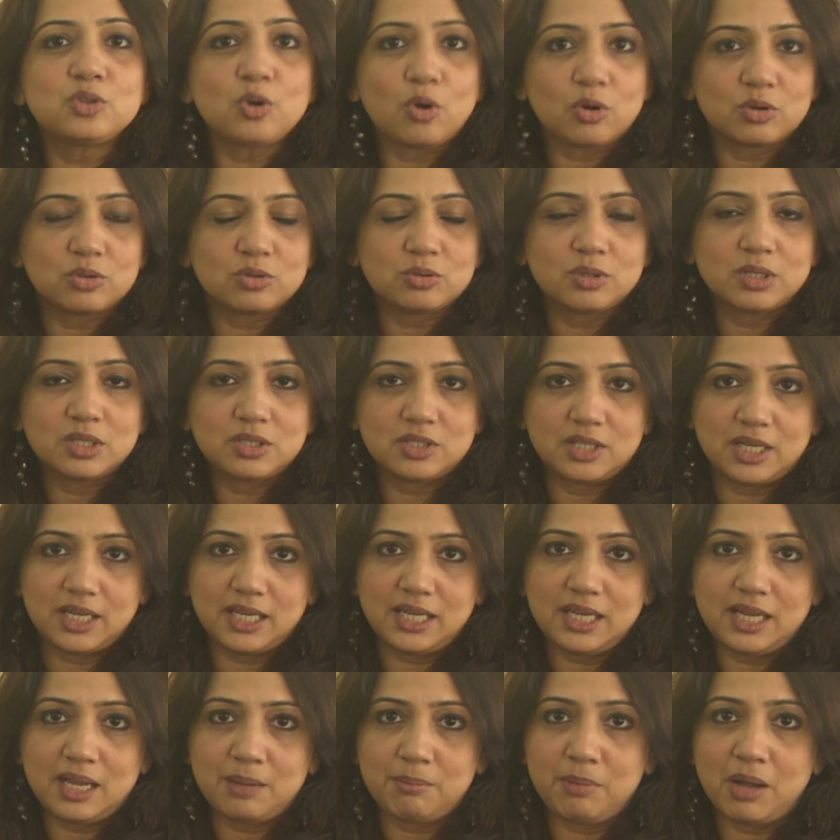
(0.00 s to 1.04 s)
talk to her
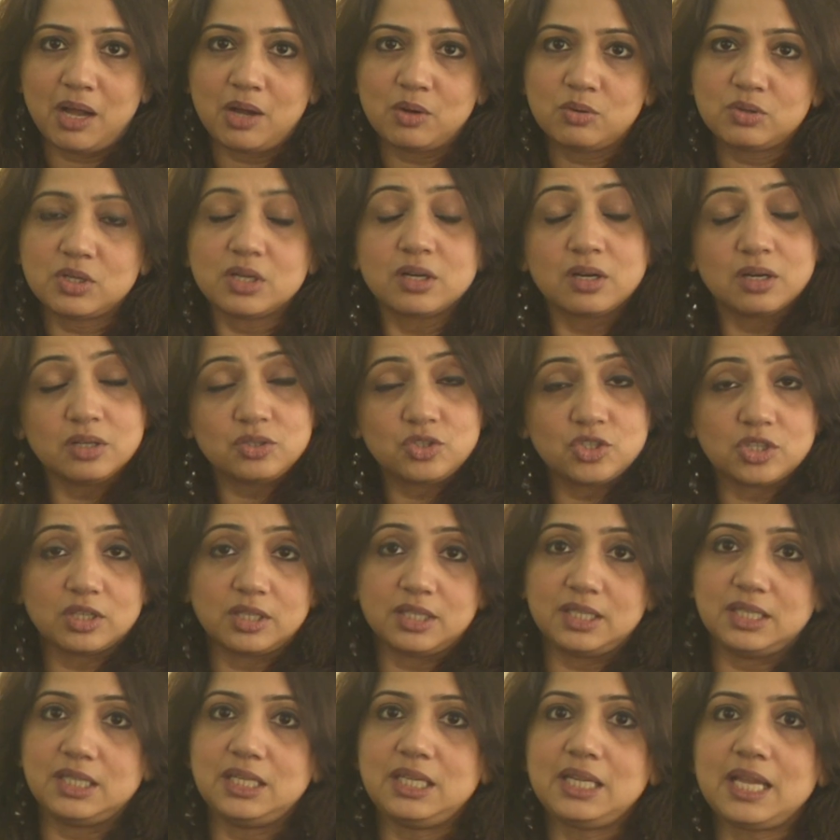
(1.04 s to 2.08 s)
today about her
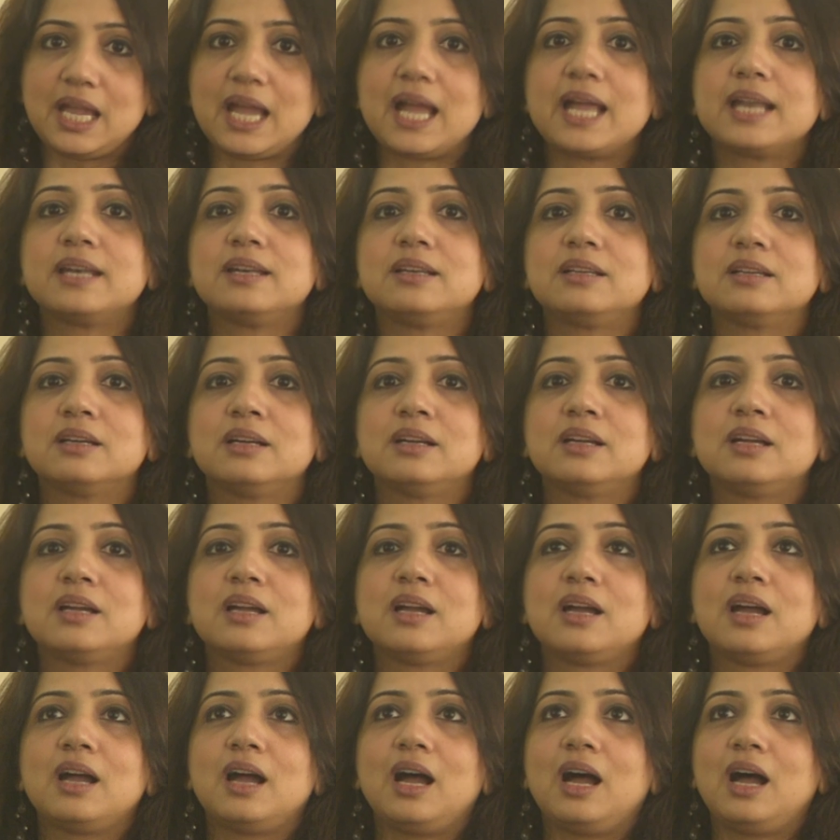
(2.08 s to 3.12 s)
journey
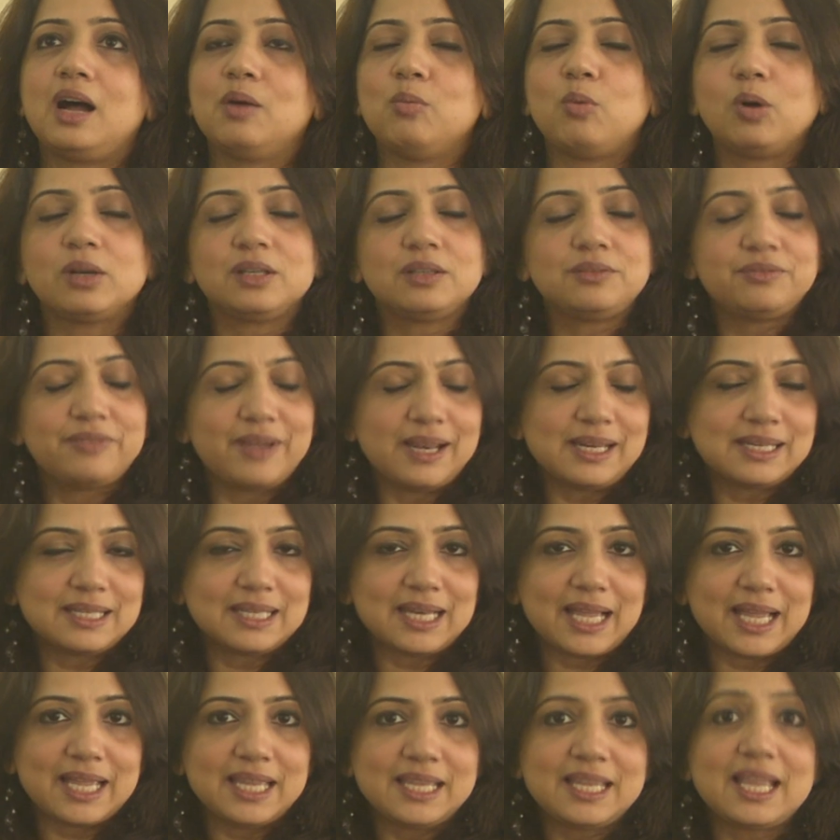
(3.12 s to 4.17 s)
and what it felt
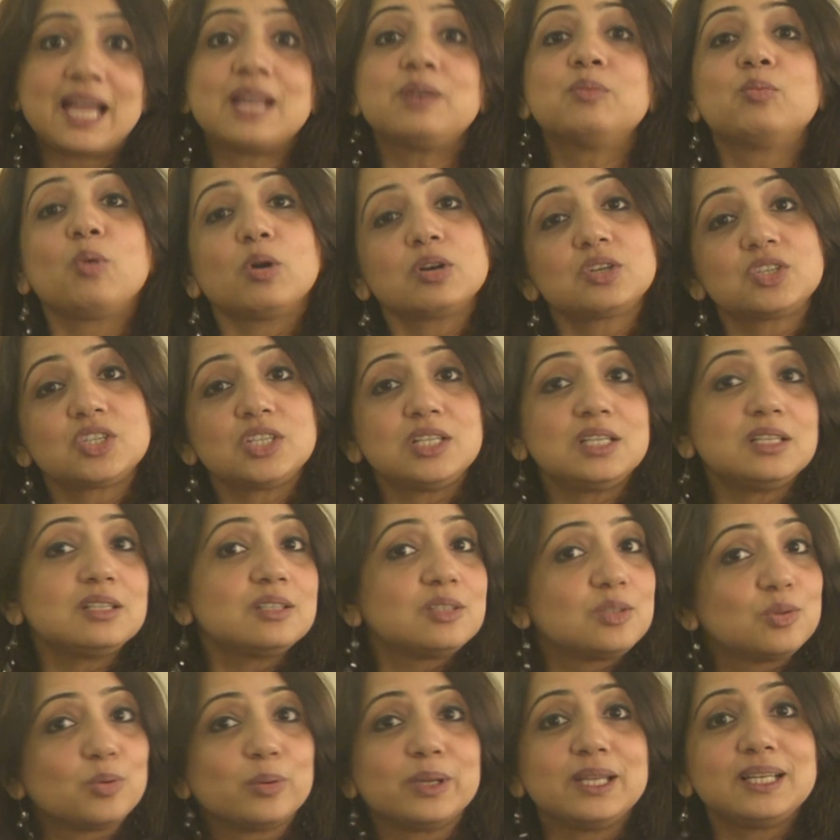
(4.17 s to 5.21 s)
like and what she is
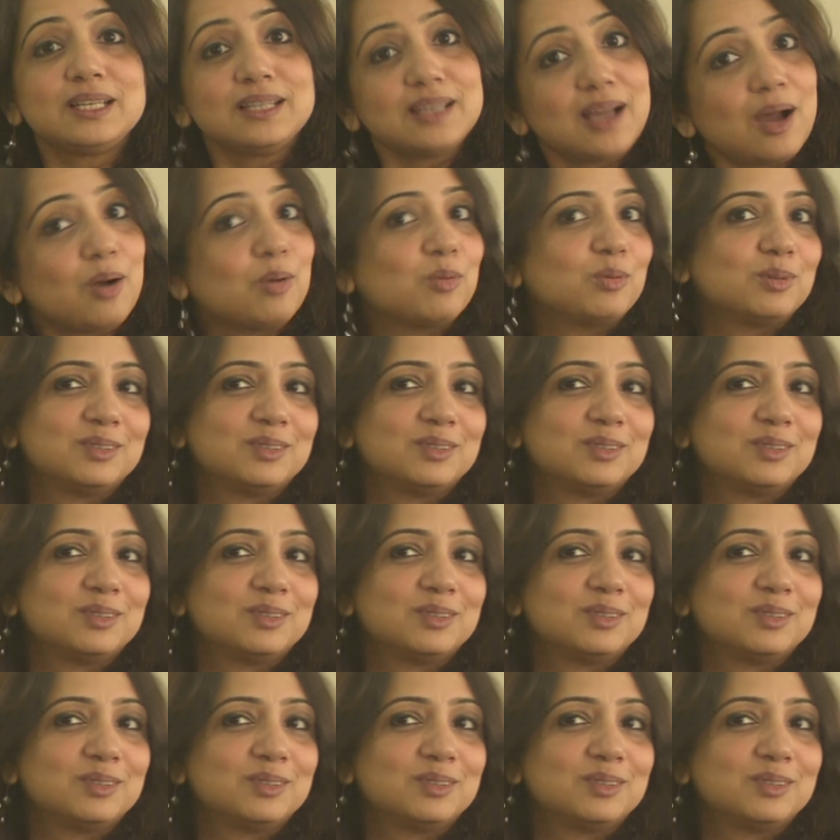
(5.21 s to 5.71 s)
doing now.